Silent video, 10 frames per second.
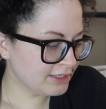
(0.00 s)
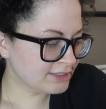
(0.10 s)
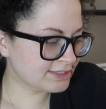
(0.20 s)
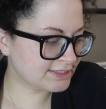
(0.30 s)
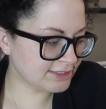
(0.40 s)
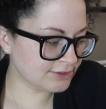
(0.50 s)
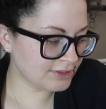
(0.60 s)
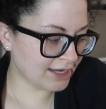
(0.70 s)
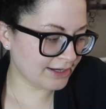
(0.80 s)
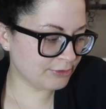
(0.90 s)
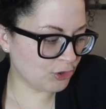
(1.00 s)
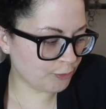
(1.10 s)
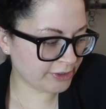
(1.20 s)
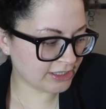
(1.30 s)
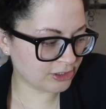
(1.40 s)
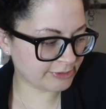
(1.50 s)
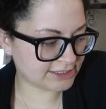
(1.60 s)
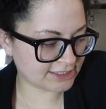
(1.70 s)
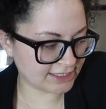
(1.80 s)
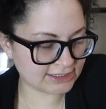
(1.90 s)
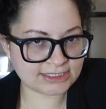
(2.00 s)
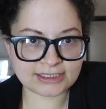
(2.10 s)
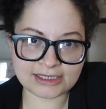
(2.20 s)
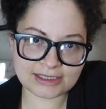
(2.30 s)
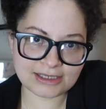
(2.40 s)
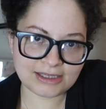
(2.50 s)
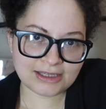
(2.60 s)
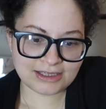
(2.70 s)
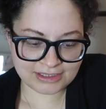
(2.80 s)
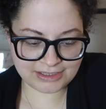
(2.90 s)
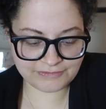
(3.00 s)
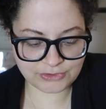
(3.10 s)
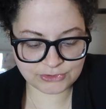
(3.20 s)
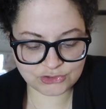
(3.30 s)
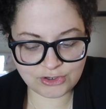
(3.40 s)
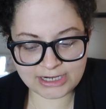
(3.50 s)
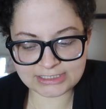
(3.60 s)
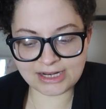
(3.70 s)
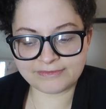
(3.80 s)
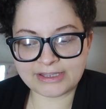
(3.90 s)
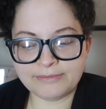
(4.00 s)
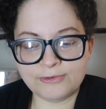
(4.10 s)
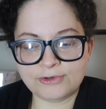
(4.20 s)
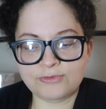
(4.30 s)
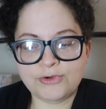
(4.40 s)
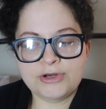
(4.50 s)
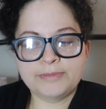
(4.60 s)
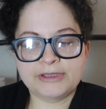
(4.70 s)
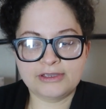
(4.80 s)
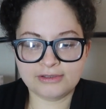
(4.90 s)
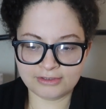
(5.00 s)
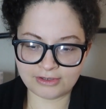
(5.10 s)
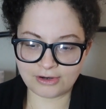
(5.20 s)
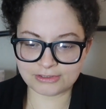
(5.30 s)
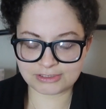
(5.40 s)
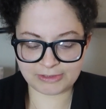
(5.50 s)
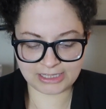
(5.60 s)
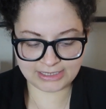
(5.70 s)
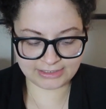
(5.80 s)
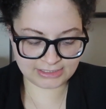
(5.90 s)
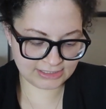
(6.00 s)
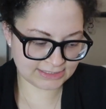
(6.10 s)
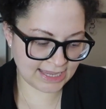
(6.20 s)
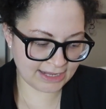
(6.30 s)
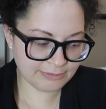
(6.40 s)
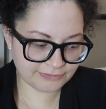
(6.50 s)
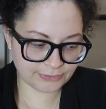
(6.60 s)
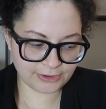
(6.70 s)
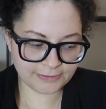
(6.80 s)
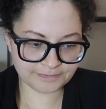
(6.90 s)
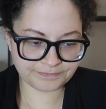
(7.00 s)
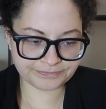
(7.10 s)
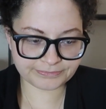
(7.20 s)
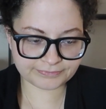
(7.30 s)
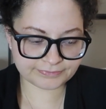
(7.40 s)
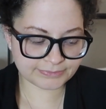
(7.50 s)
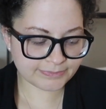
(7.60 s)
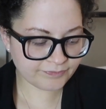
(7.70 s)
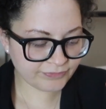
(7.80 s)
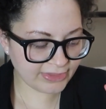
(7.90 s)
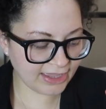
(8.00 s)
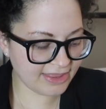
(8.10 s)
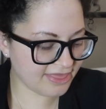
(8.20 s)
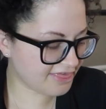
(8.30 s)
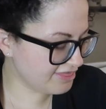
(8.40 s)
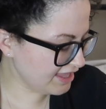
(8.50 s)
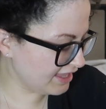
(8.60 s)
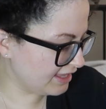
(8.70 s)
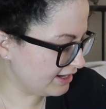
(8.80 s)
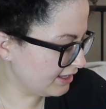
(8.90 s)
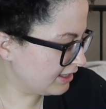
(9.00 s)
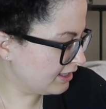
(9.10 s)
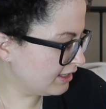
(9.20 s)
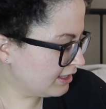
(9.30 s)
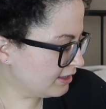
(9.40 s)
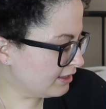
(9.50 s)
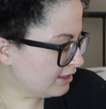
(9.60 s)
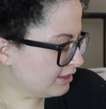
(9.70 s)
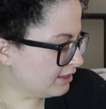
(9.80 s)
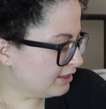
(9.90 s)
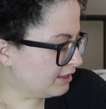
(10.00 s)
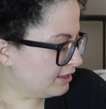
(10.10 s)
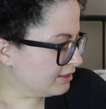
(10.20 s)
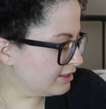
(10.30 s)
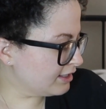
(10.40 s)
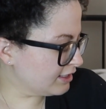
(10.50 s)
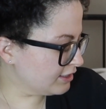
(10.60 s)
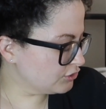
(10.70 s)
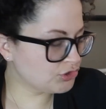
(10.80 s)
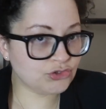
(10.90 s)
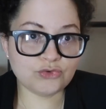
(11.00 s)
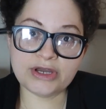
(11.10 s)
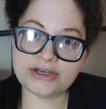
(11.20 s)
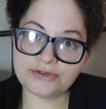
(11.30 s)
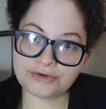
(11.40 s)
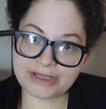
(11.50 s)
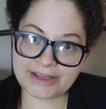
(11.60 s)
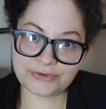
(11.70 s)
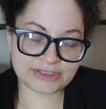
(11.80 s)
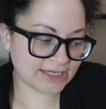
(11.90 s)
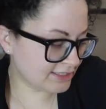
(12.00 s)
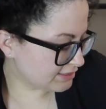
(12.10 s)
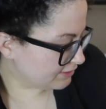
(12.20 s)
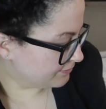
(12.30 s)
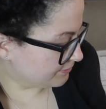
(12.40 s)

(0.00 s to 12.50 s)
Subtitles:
Still, I'm hoping he'll be psyched to like give those a try. It's kind of like a more grown-up-y art supply than he has had before. And then getting into another Lego set.